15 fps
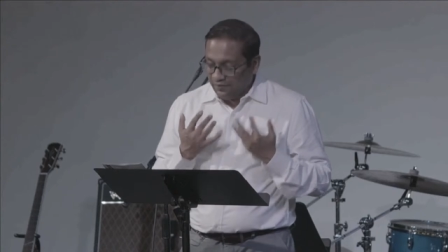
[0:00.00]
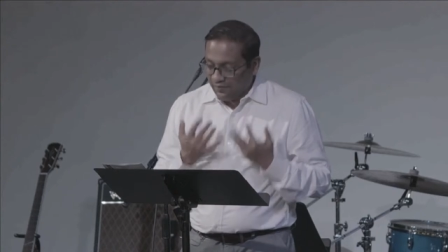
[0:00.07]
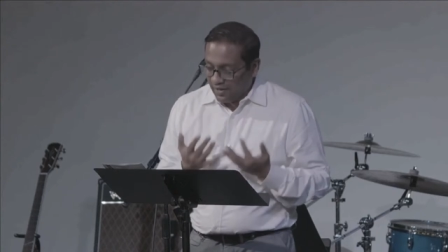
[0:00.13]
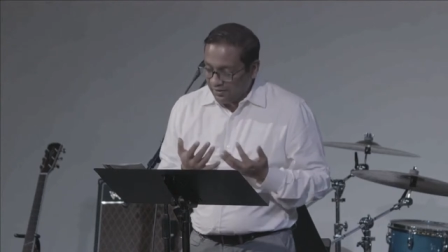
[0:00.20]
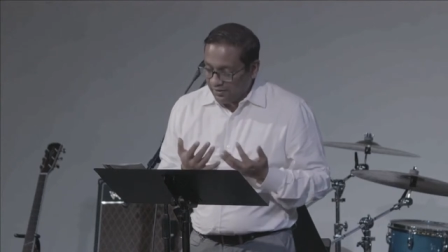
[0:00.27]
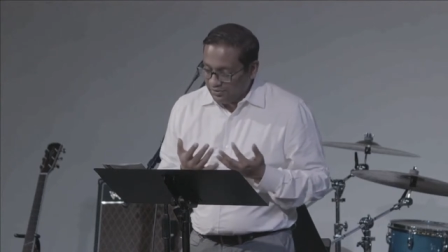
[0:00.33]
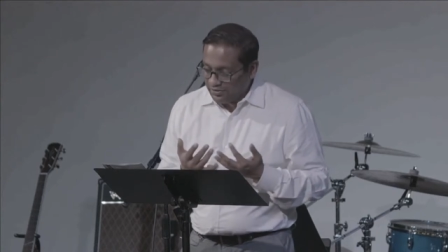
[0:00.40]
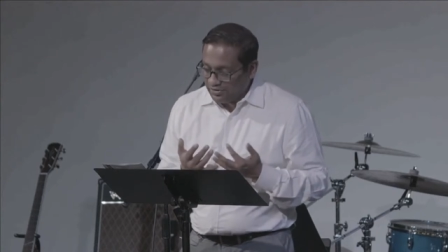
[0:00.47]

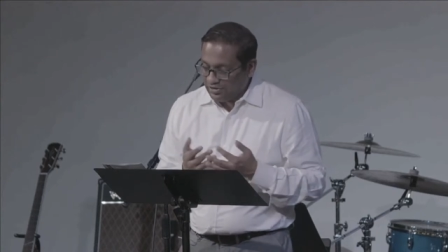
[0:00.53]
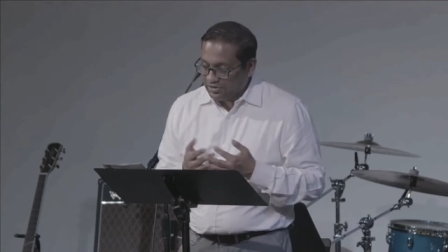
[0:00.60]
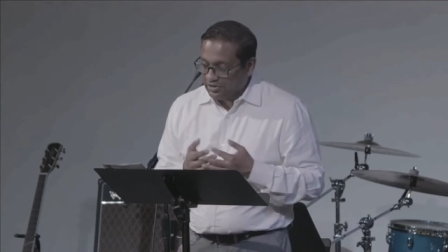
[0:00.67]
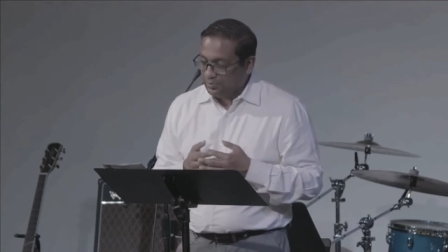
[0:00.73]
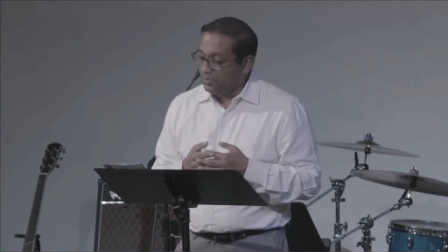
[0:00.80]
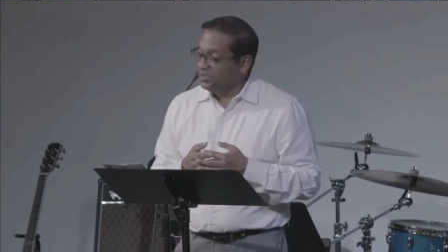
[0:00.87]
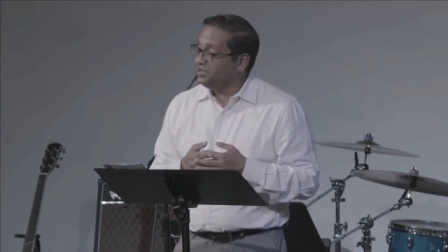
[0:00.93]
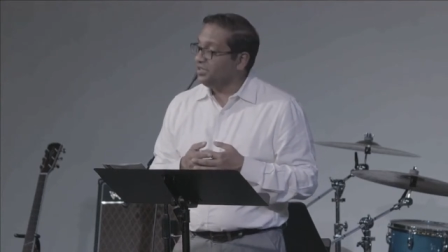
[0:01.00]
follow
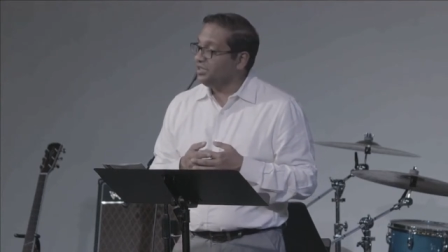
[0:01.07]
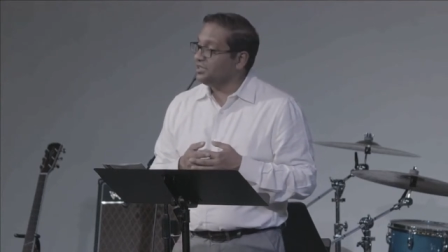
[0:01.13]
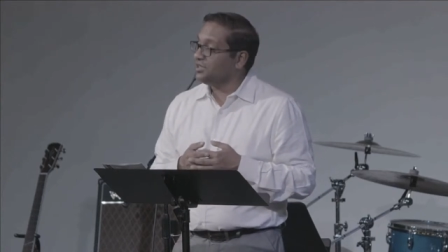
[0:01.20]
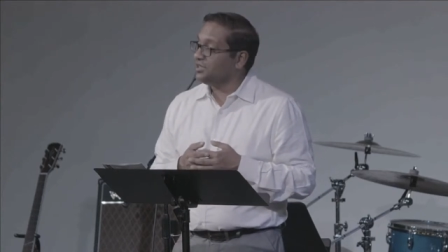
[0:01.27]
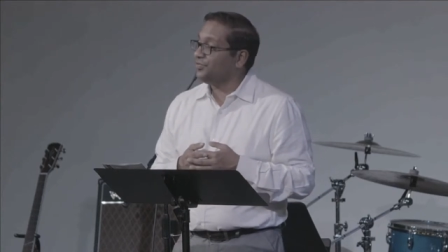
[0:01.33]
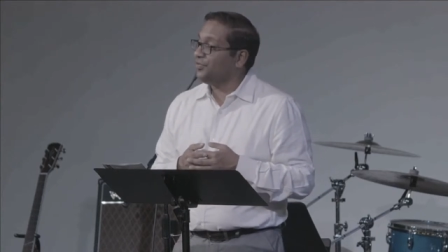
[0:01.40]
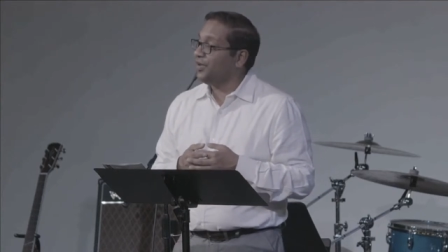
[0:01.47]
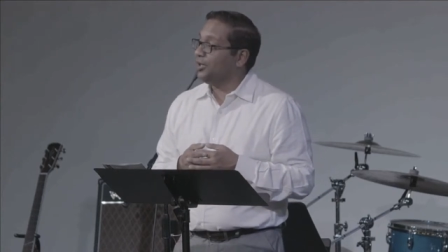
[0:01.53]
Jesus. But
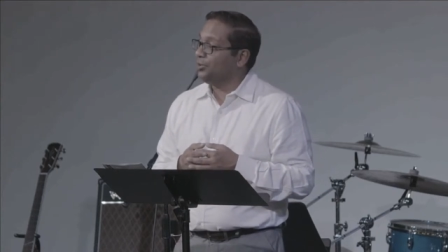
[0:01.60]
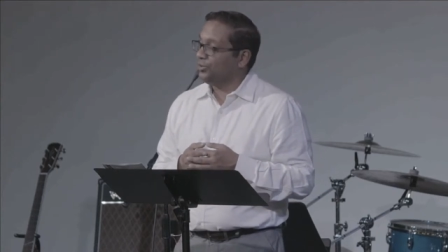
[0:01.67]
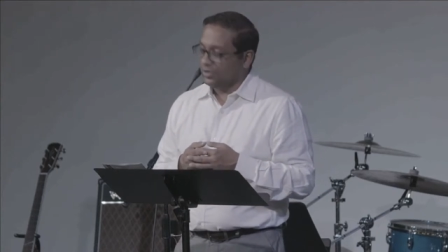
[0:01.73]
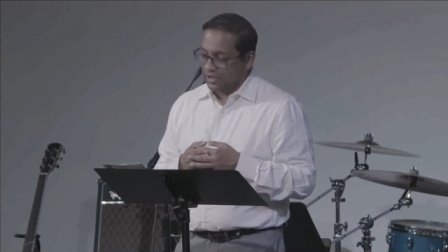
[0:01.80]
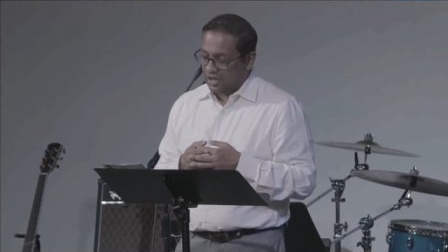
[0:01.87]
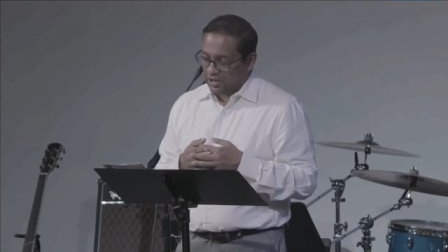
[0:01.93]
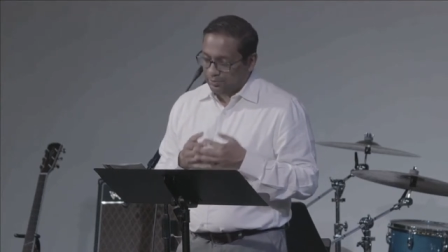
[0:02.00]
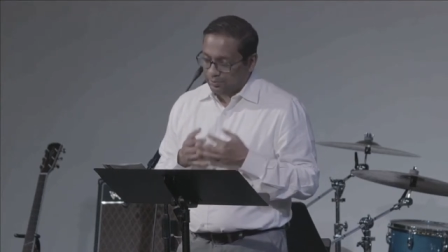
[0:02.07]
Jesus followed
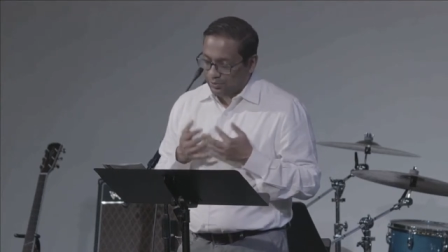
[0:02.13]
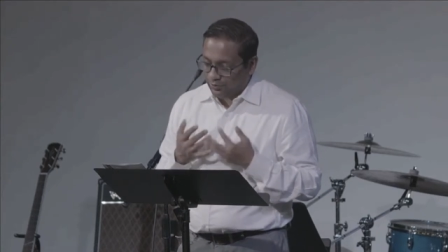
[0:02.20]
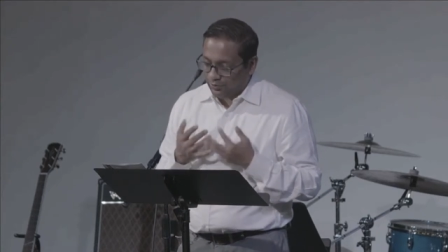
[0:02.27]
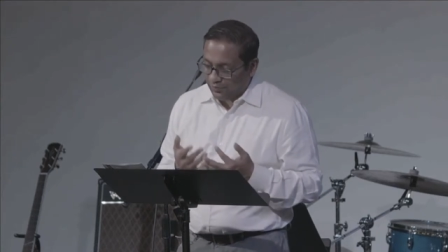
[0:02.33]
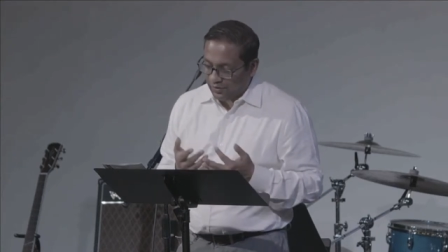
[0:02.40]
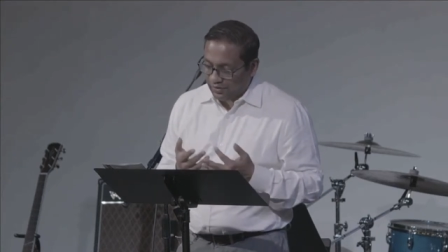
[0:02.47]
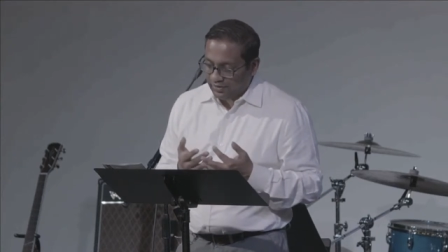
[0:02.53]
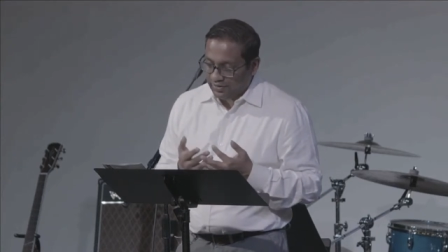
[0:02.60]
God
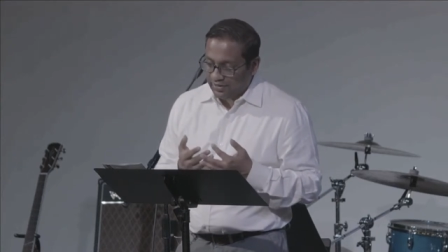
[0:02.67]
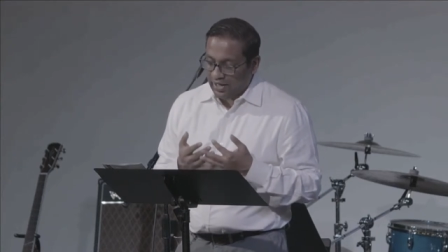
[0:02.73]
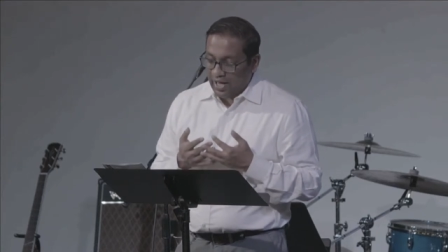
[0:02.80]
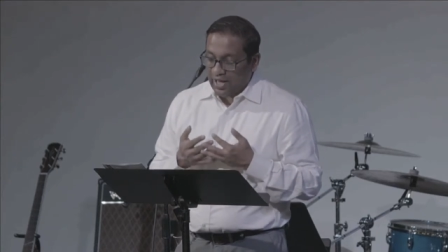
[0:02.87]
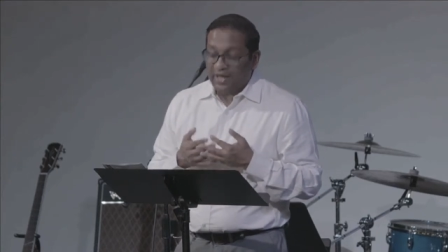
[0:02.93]
perfectly,